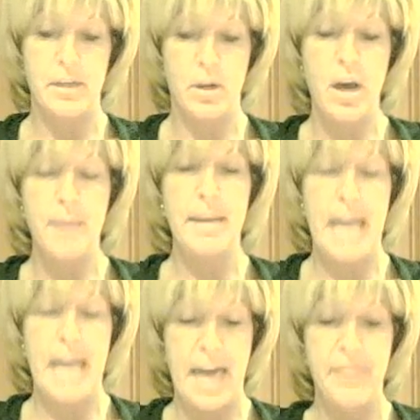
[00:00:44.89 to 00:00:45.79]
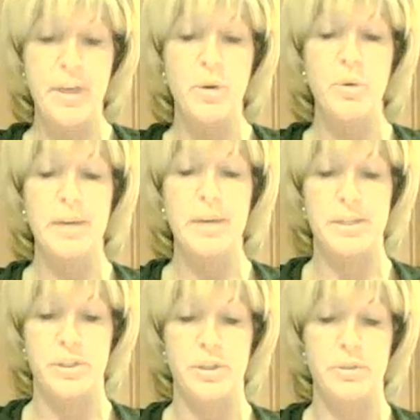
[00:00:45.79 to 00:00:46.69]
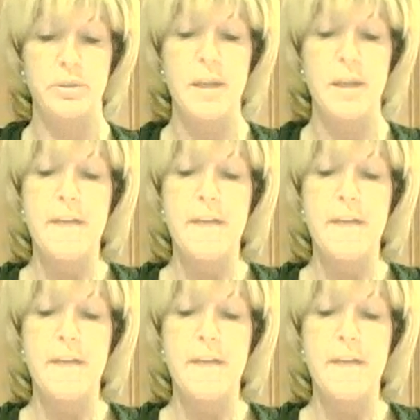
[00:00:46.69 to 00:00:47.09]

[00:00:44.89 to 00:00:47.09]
common ethical issues